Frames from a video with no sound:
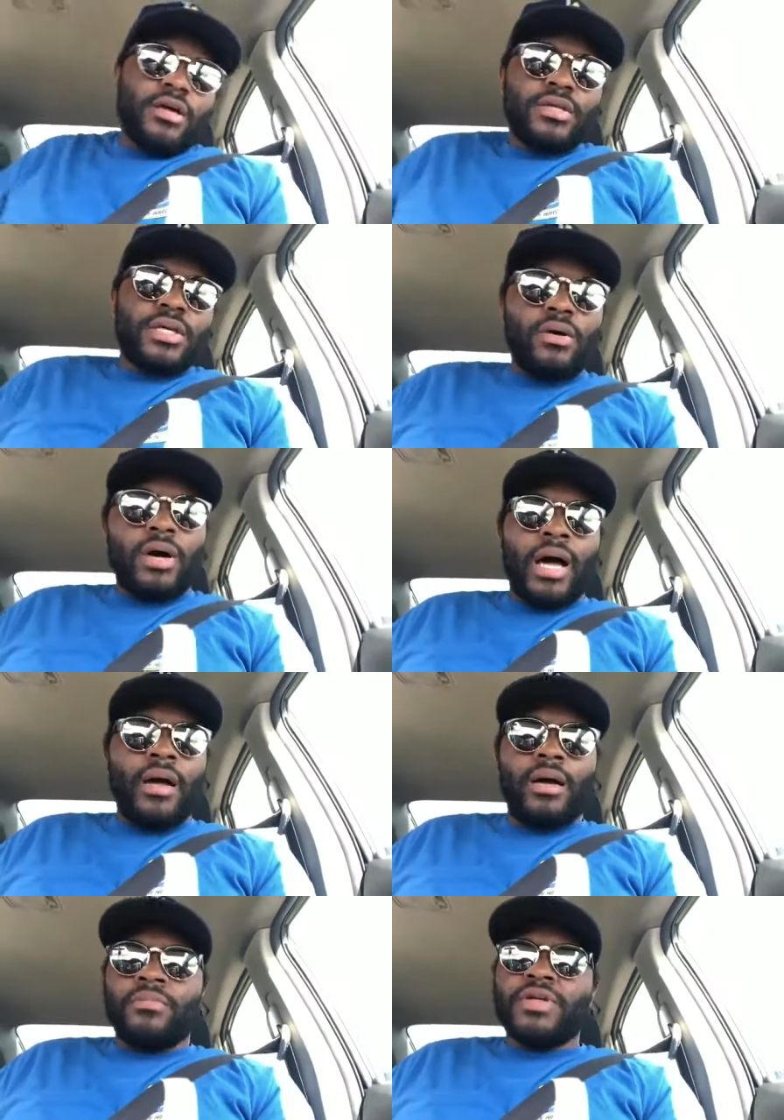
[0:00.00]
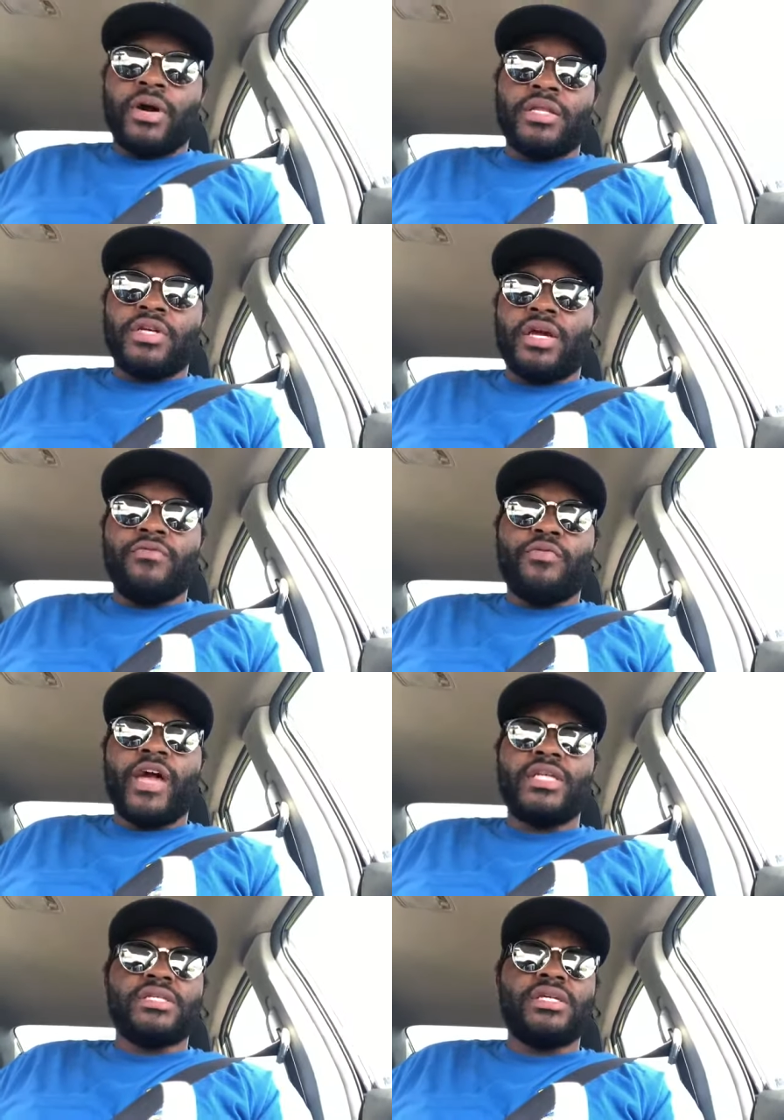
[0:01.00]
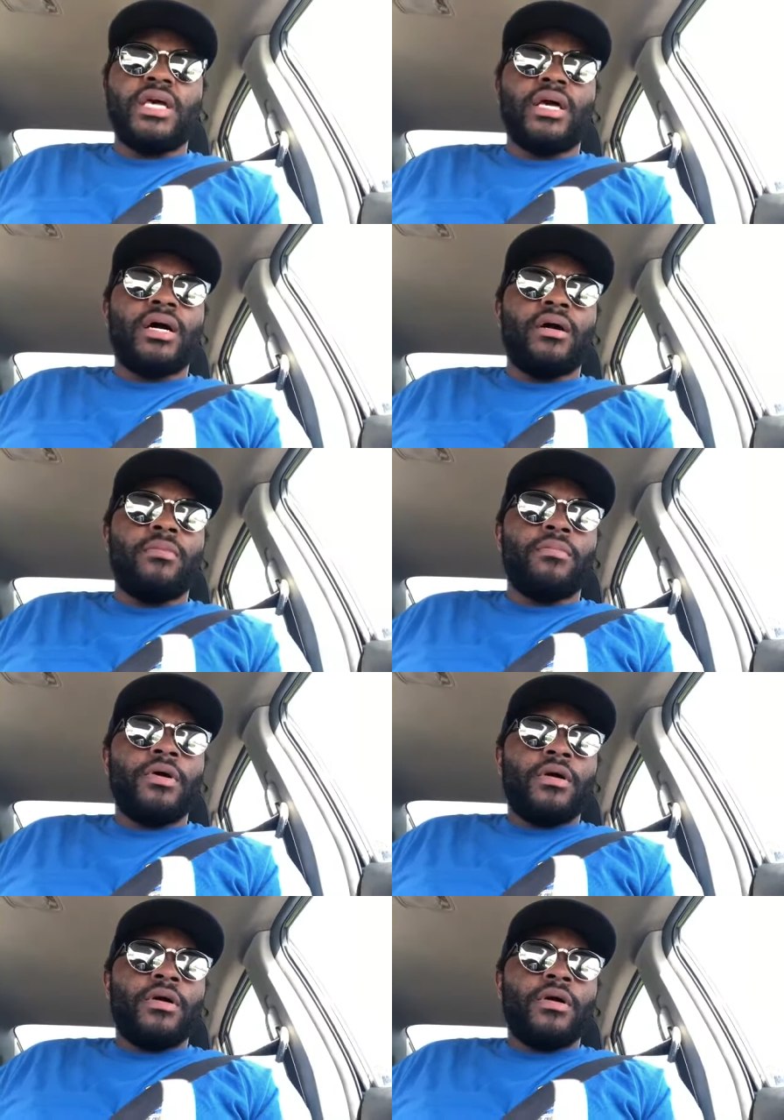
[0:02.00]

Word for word: So, I, uh, am um, sorry, in, the, in free agency um,